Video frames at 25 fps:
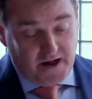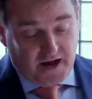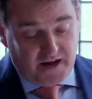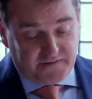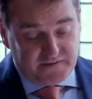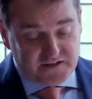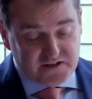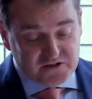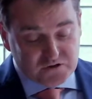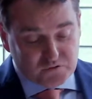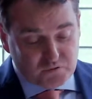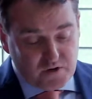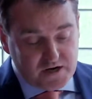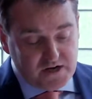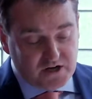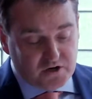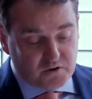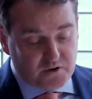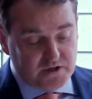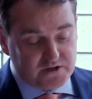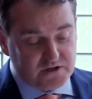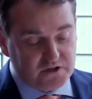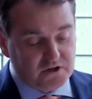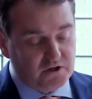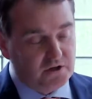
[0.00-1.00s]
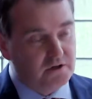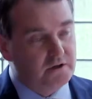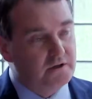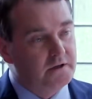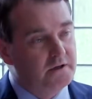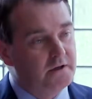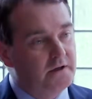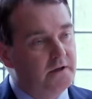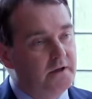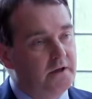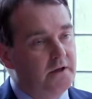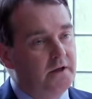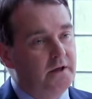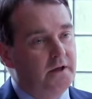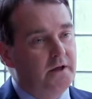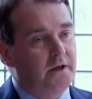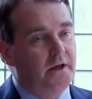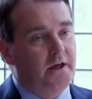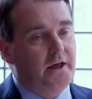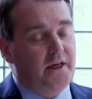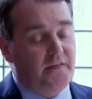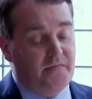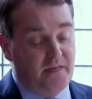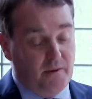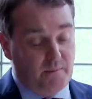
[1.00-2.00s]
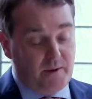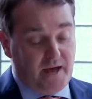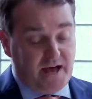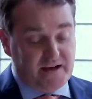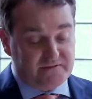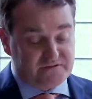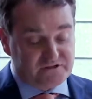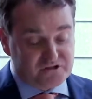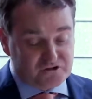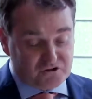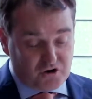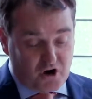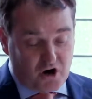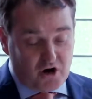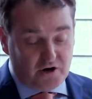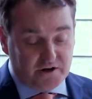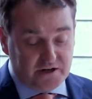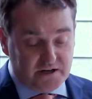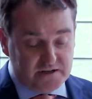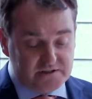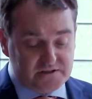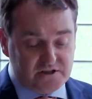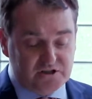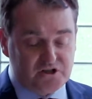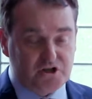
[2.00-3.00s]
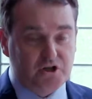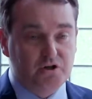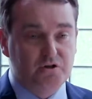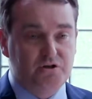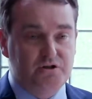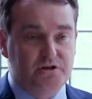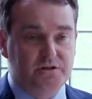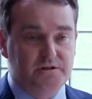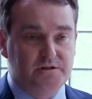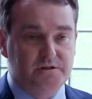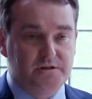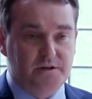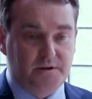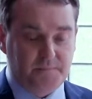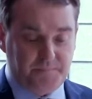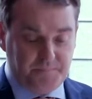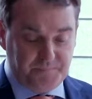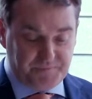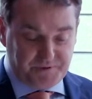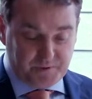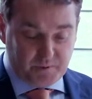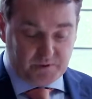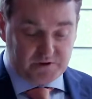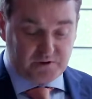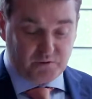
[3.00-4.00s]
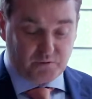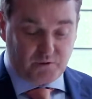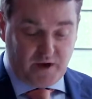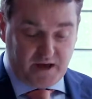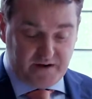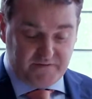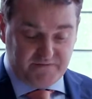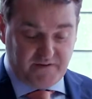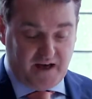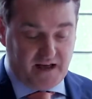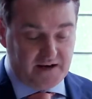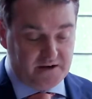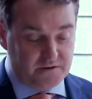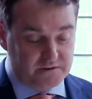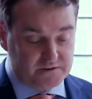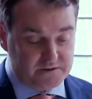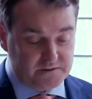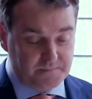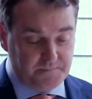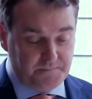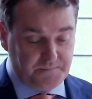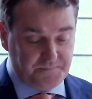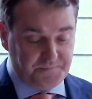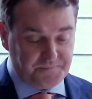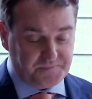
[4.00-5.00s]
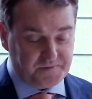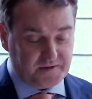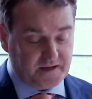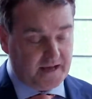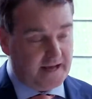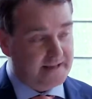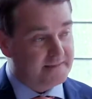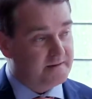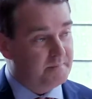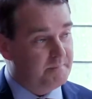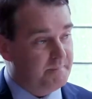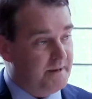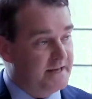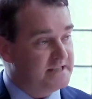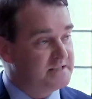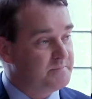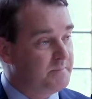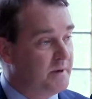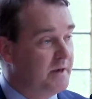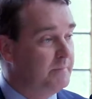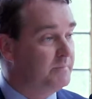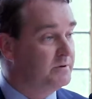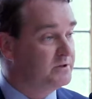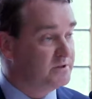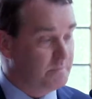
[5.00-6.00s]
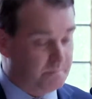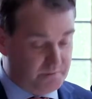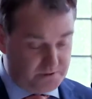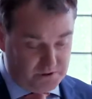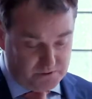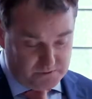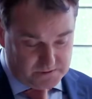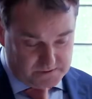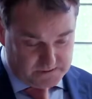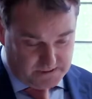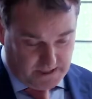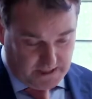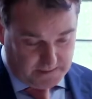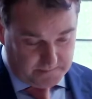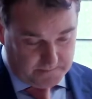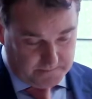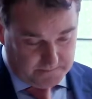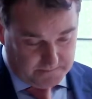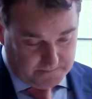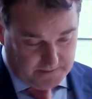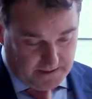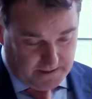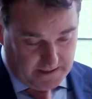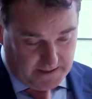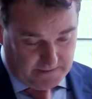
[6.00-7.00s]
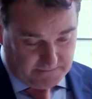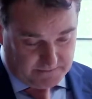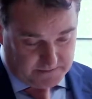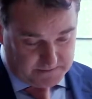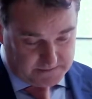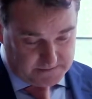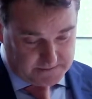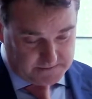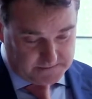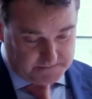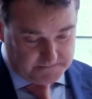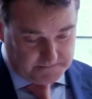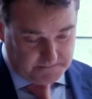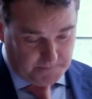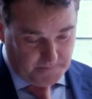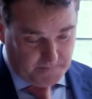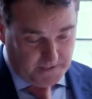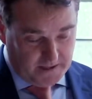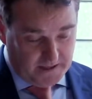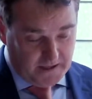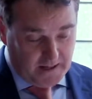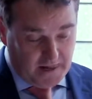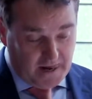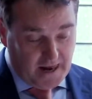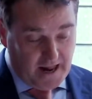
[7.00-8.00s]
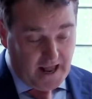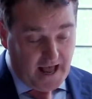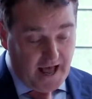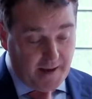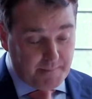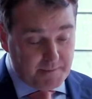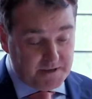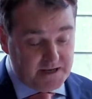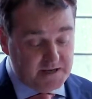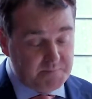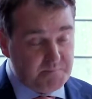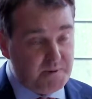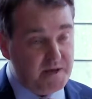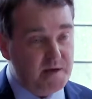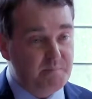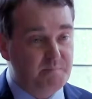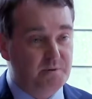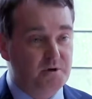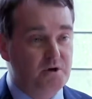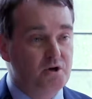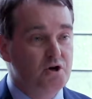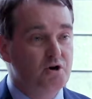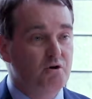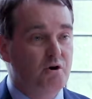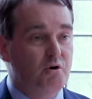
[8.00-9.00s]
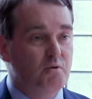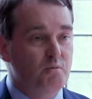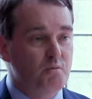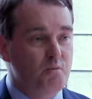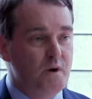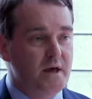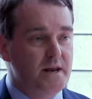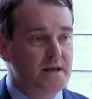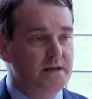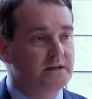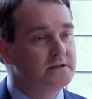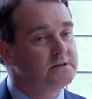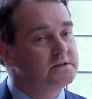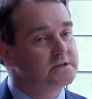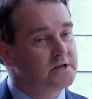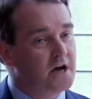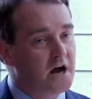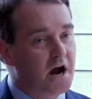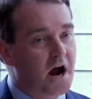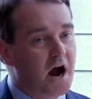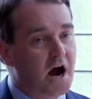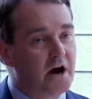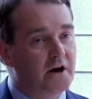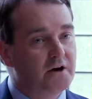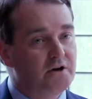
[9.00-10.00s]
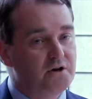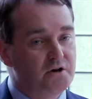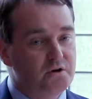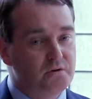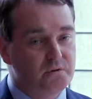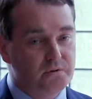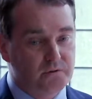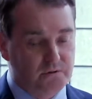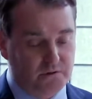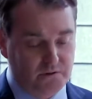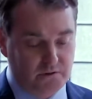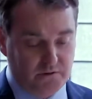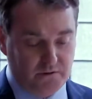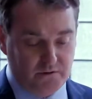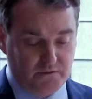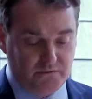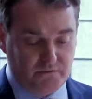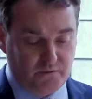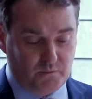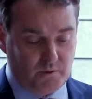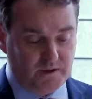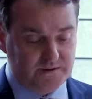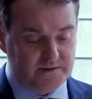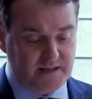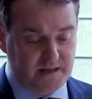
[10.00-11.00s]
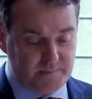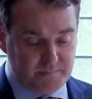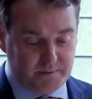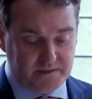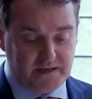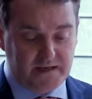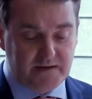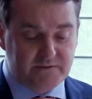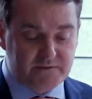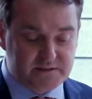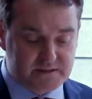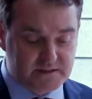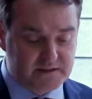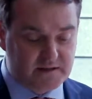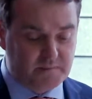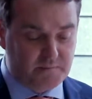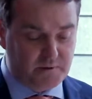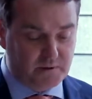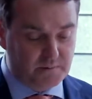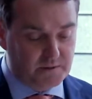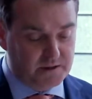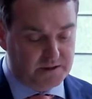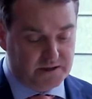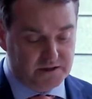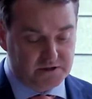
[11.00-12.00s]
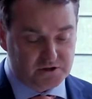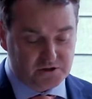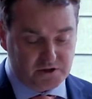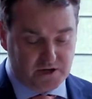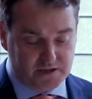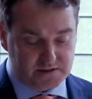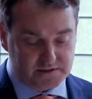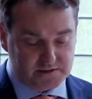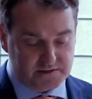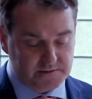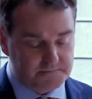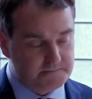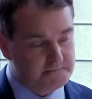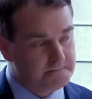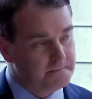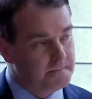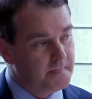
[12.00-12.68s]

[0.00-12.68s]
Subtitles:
I think it's really critical that we have strong institutions with the right values and the best people to produce that evidence. And we need people who are willing to argue for what they believe is in the public interest.